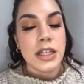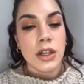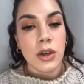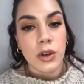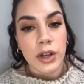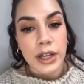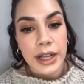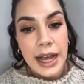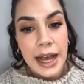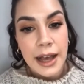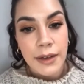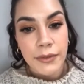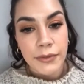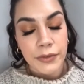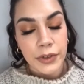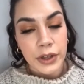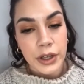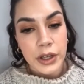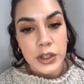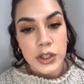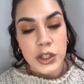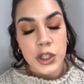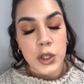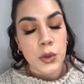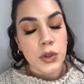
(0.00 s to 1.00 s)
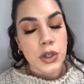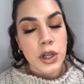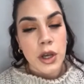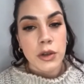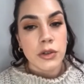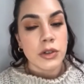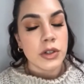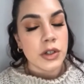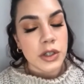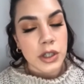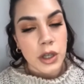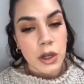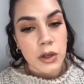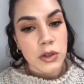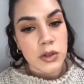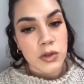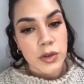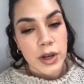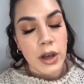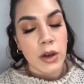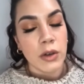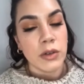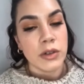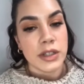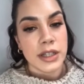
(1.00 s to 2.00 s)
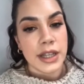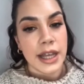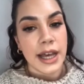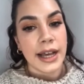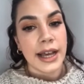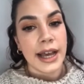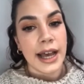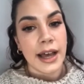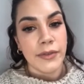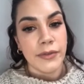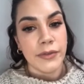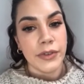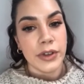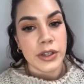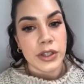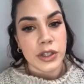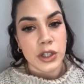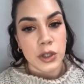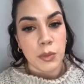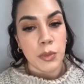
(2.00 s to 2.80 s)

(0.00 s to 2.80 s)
on a canvas, you don't just go straight onto that canvas.